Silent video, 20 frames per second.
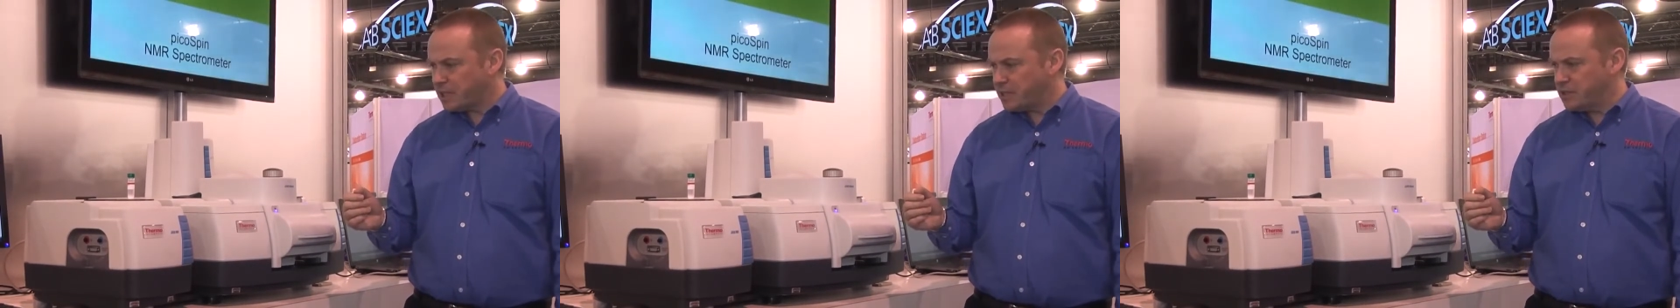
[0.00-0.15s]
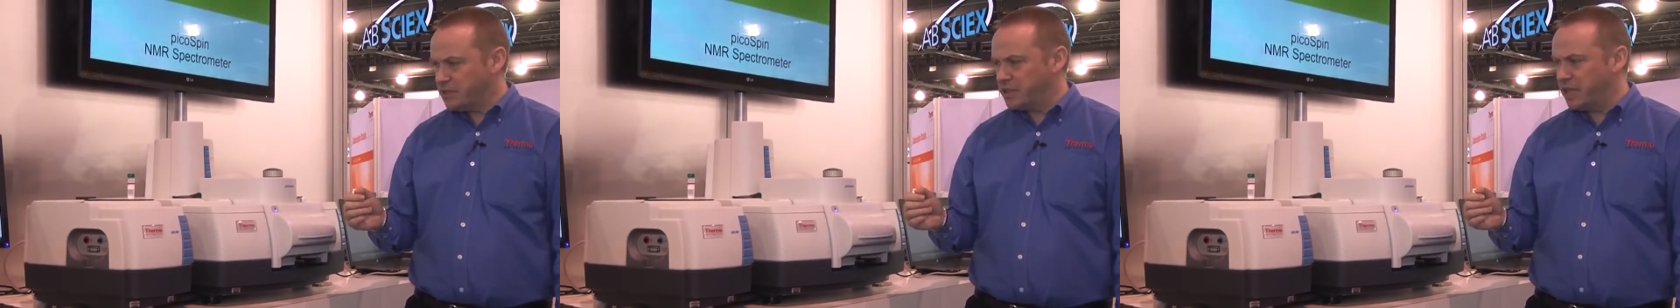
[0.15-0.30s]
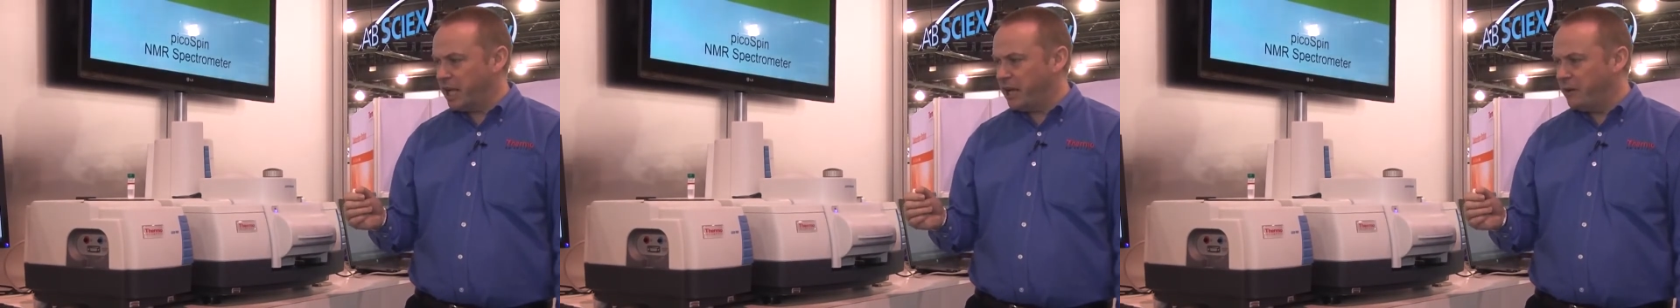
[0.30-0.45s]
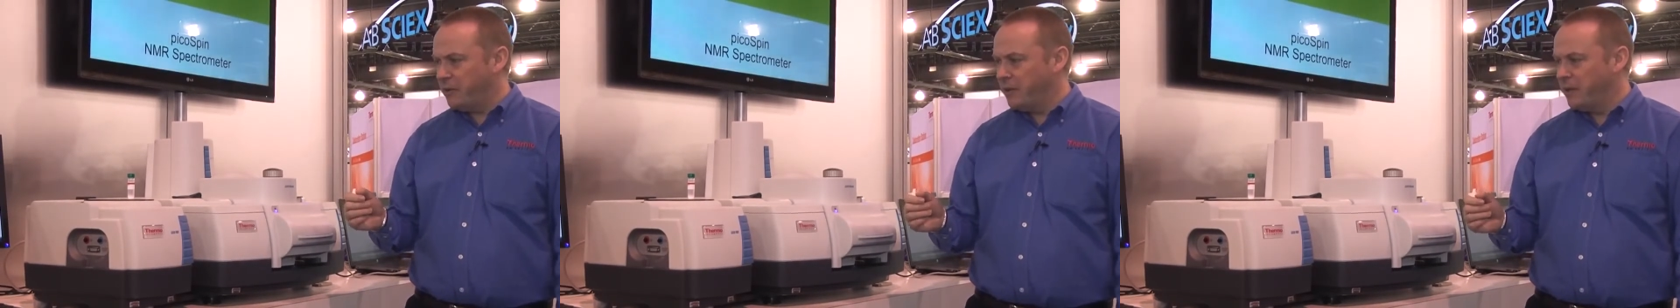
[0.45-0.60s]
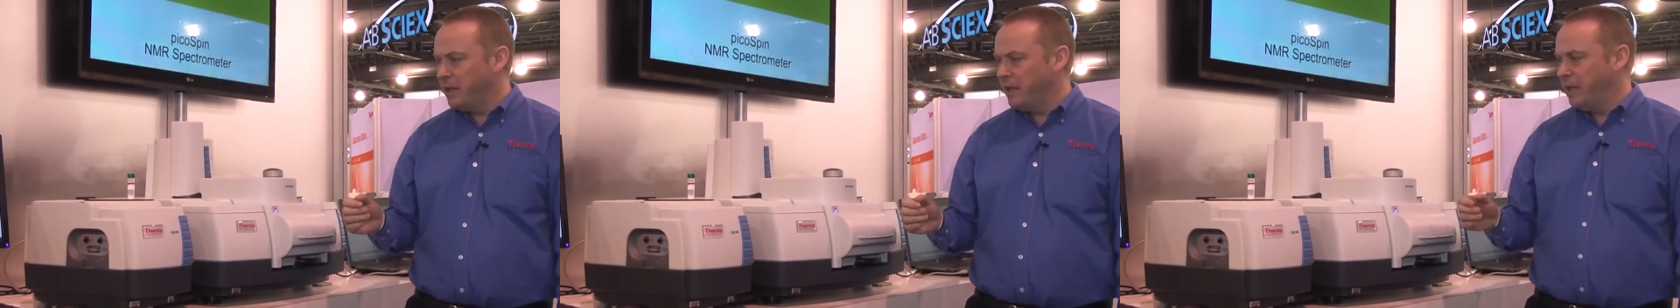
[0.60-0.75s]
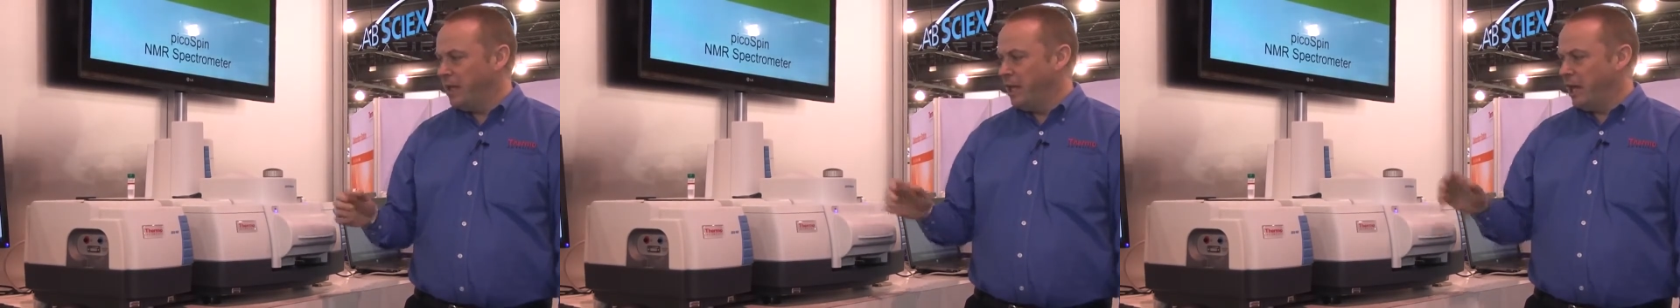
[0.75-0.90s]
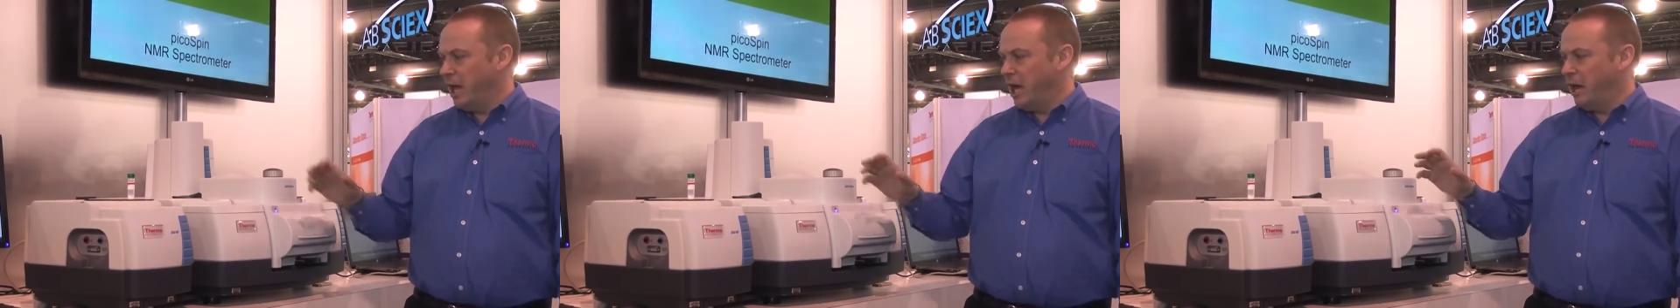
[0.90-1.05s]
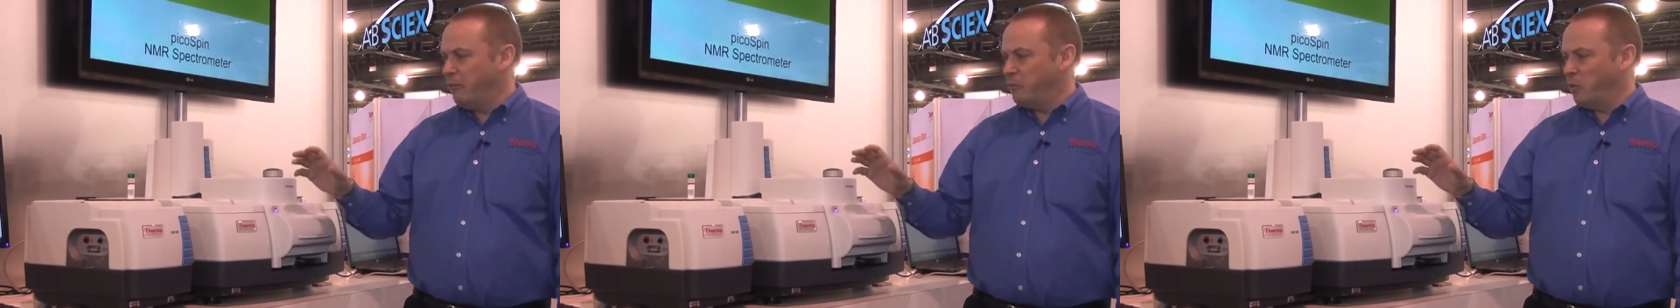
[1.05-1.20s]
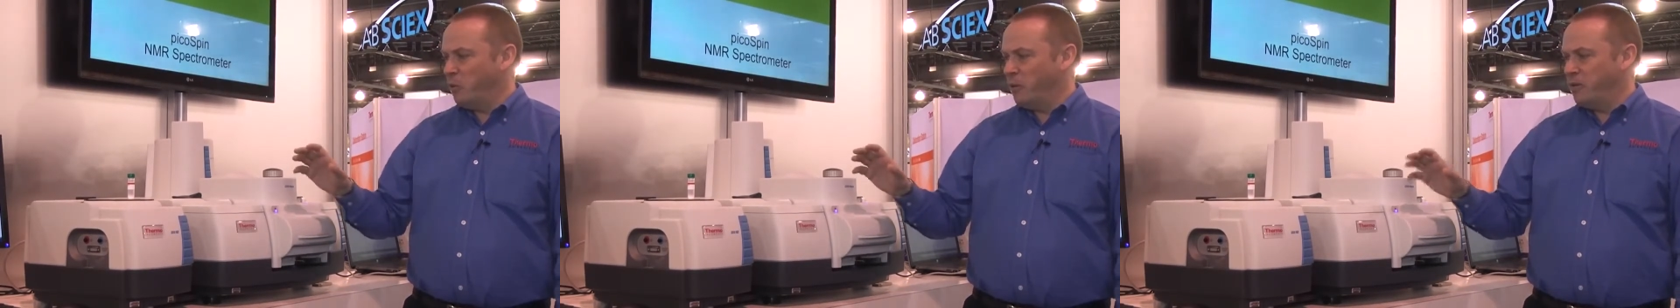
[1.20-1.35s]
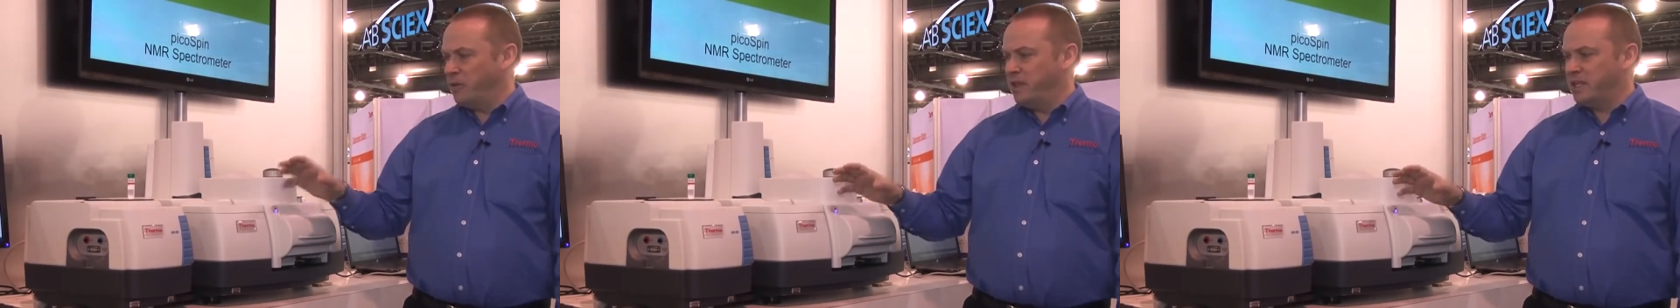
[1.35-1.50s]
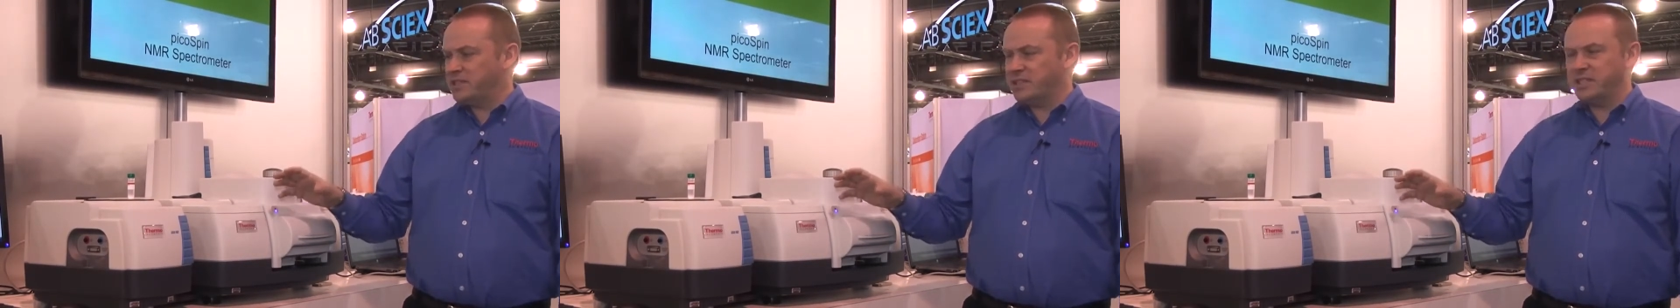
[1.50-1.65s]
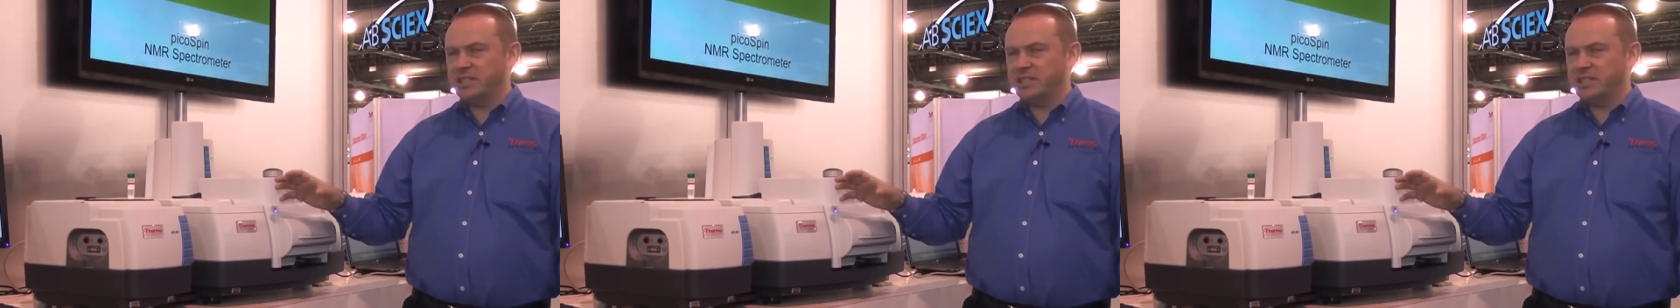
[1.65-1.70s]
So with this